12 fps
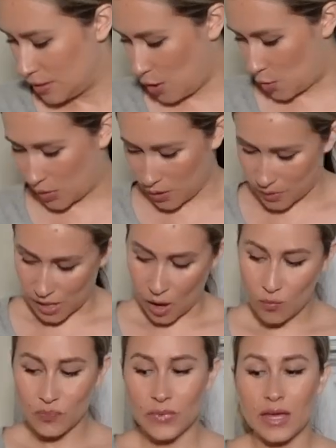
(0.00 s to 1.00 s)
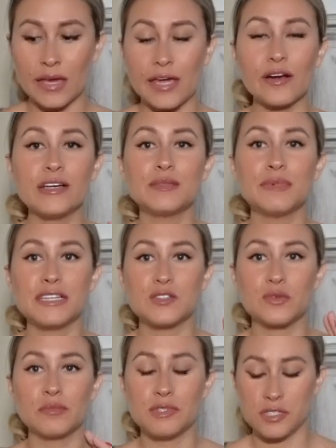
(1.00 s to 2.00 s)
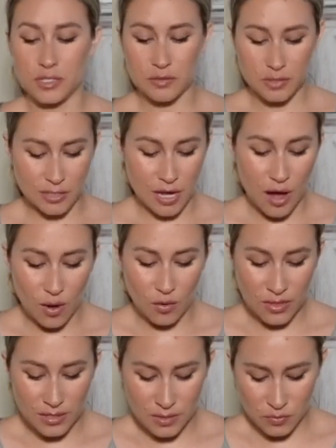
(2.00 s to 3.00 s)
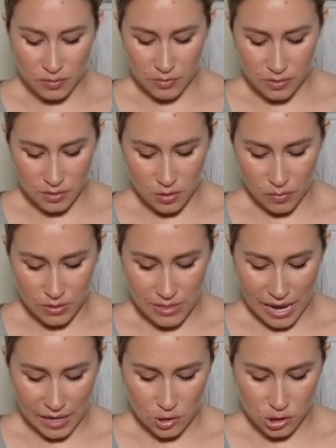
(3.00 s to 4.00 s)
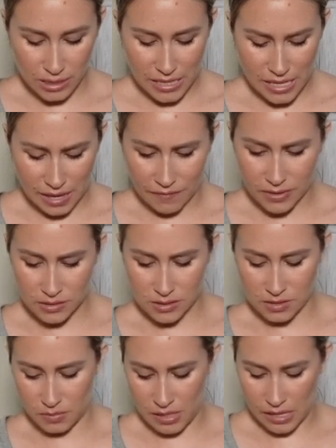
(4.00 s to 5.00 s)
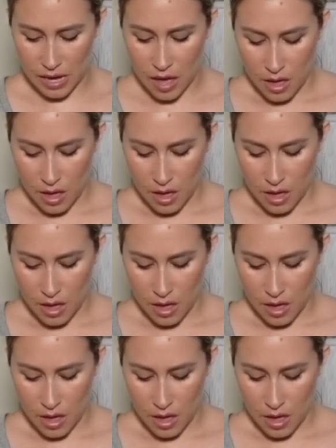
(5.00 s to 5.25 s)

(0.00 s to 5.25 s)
Oh, here we go. Here is my swimsuit. So this swimsuit was actually given to me